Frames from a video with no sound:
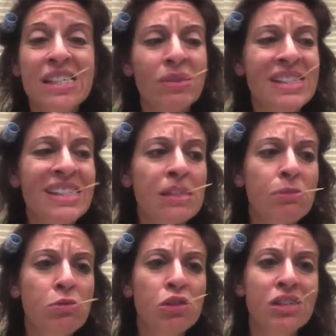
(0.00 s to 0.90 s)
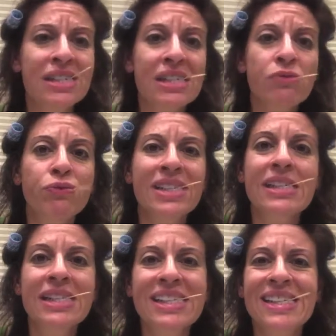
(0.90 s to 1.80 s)
So he says to me, Missus Hanklin
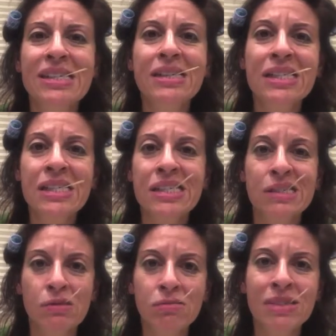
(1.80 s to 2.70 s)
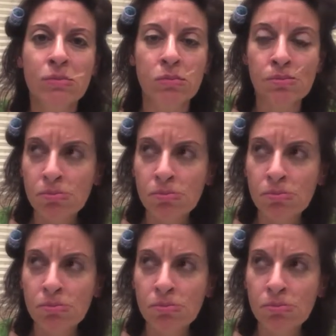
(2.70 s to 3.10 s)
Franklin, I gotta look into your throat.